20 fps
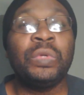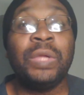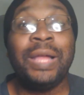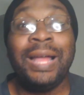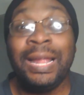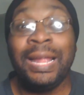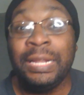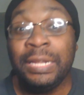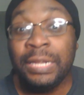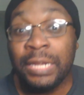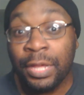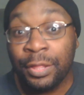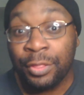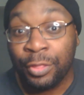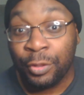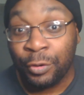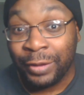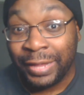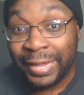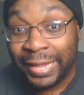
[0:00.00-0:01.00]

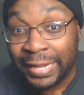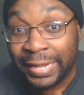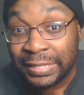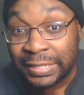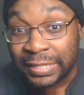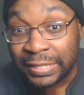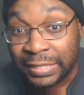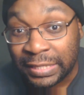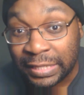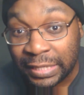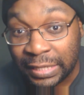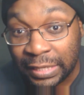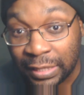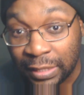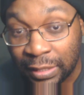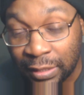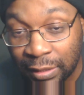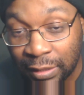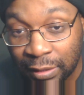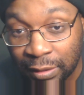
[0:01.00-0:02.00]
another entity,
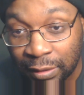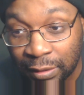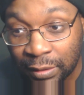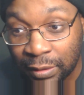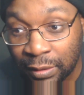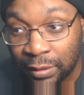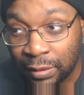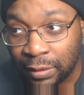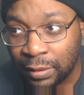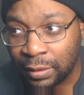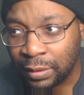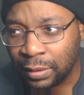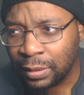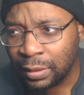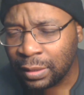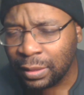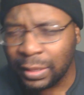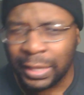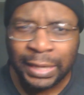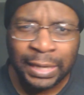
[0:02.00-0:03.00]

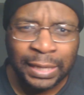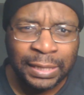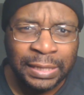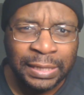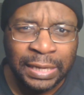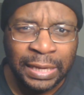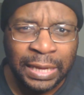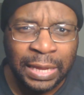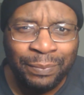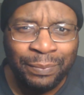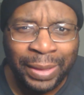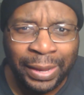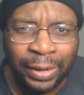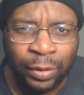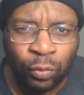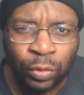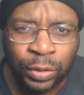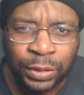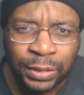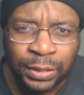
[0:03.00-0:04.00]
like a demon
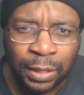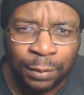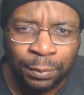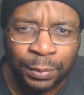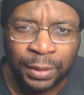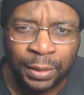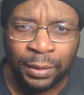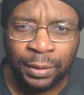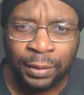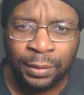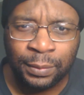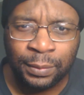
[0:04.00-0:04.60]
or something?